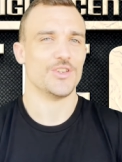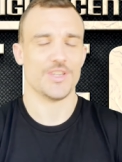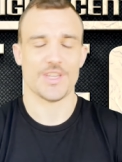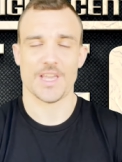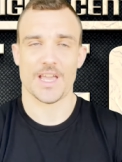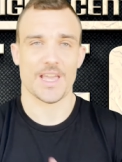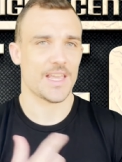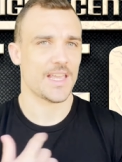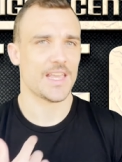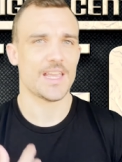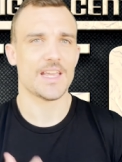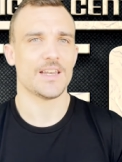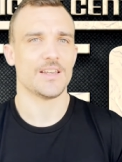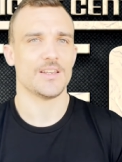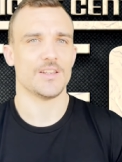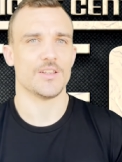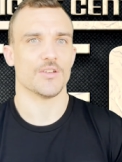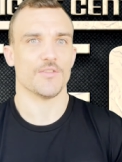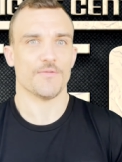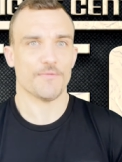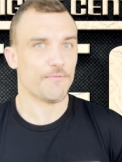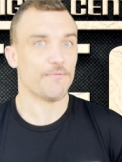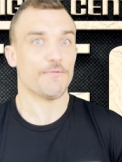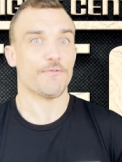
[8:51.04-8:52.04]
You get hit, you
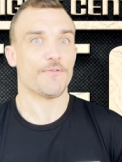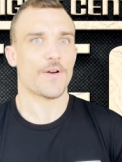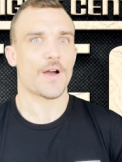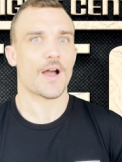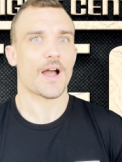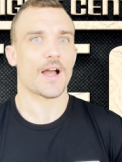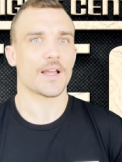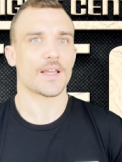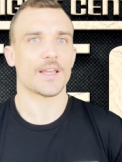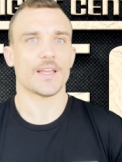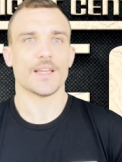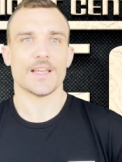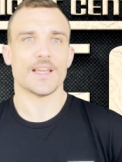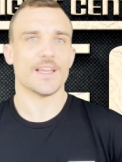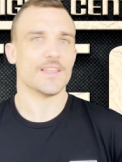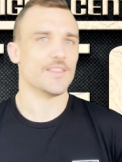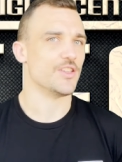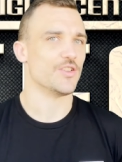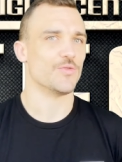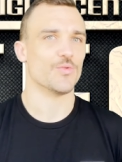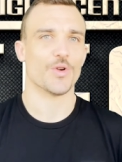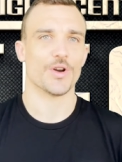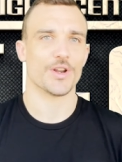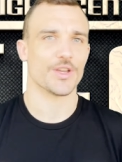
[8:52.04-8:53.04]
go, fuck, and
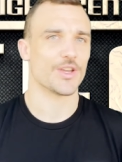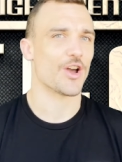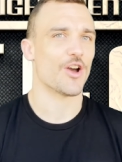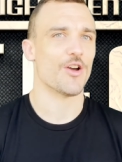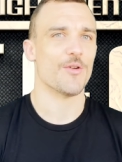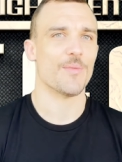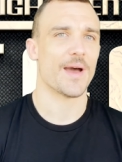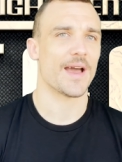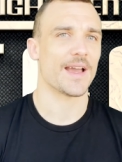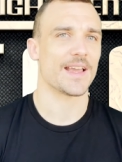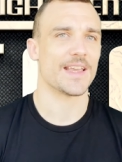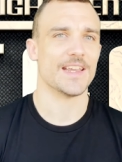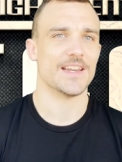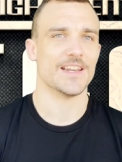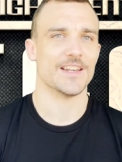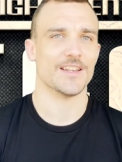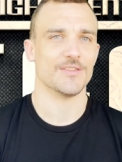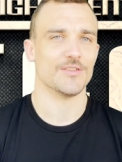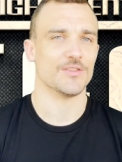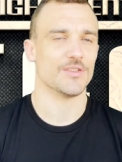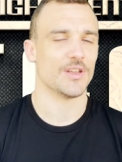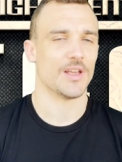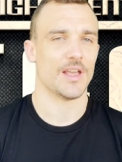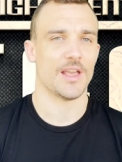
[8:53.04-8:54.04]
you want to go back in
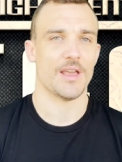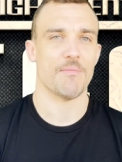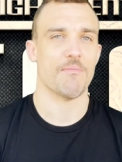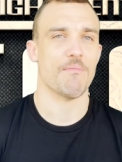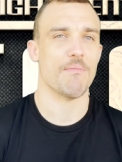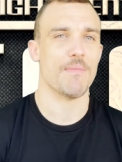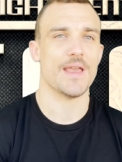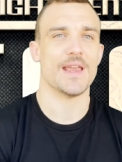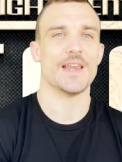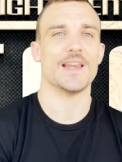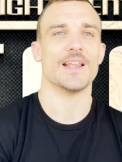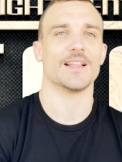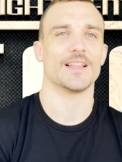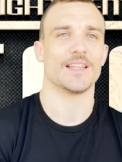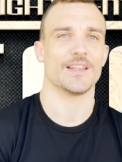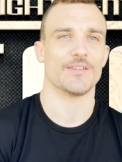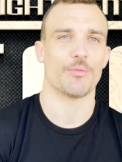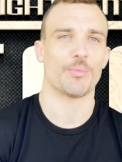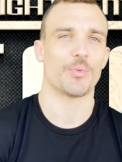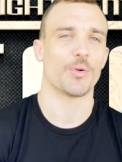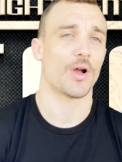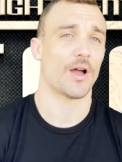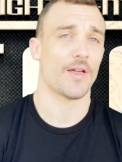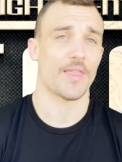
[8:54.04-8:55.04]
and immediately
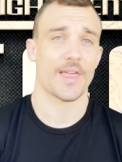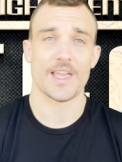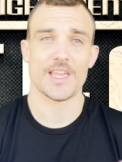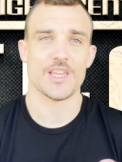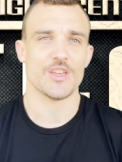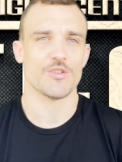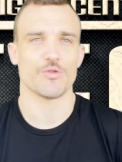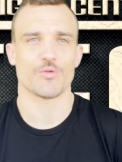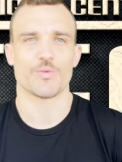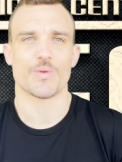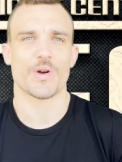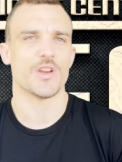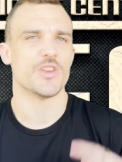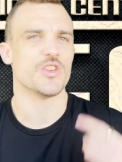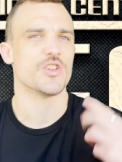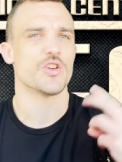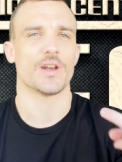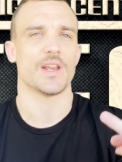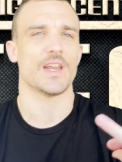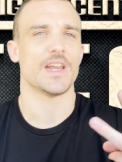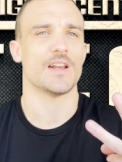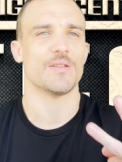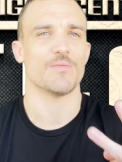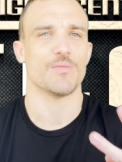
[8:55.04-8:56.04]
reply. They hit you with 1, you got
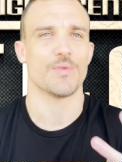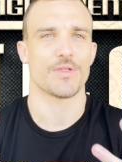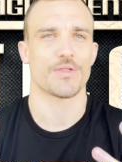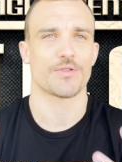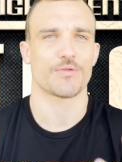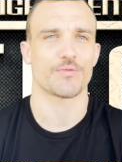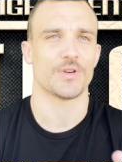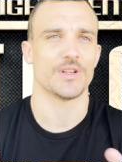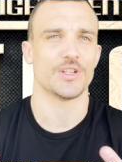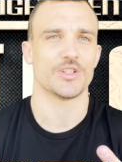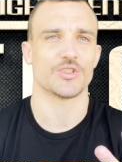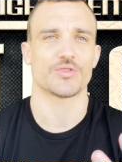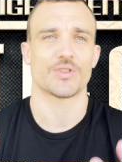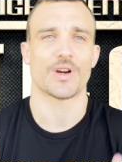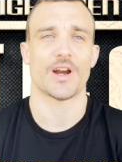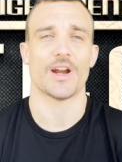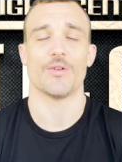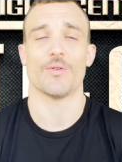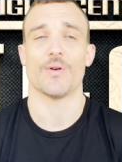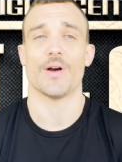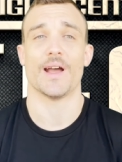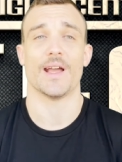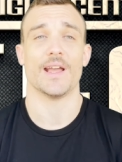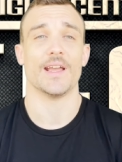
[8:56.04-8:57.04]
to hit him with 3 straight
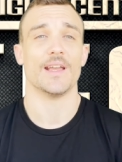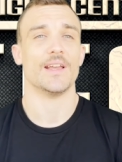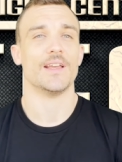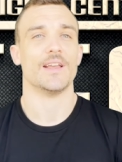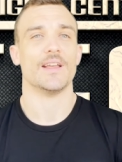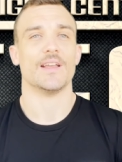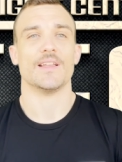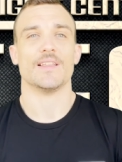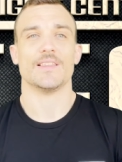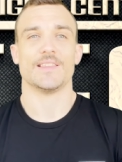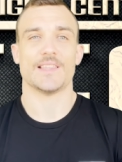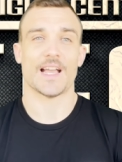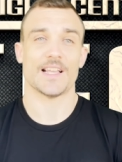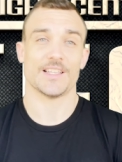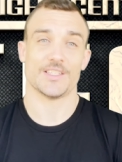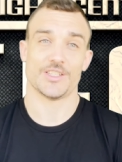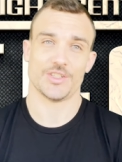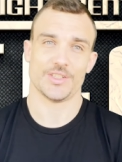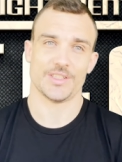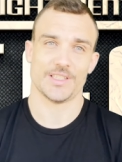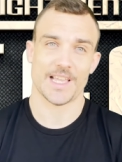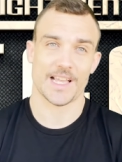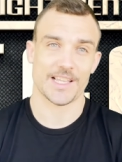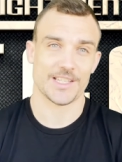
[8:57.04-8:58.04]
away.
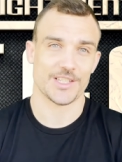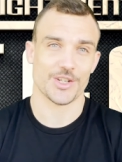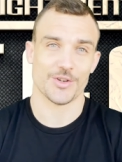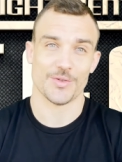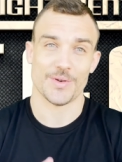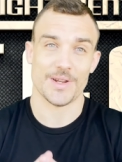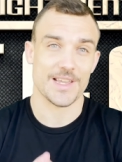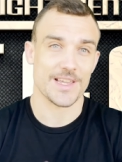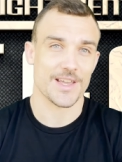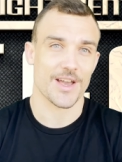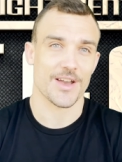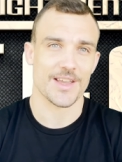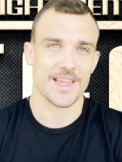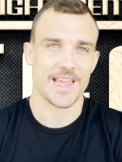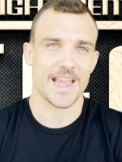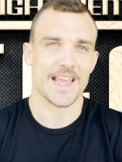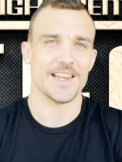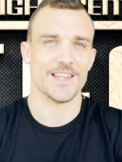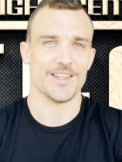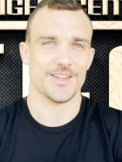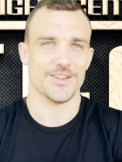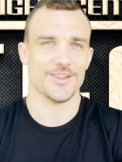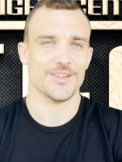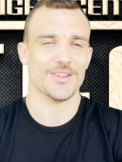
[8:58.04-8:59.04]
That's your ego
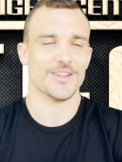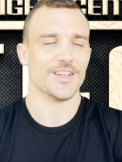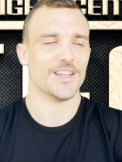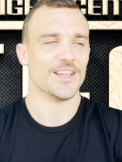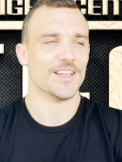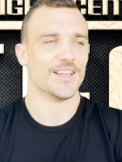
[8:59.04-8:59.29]
getting you.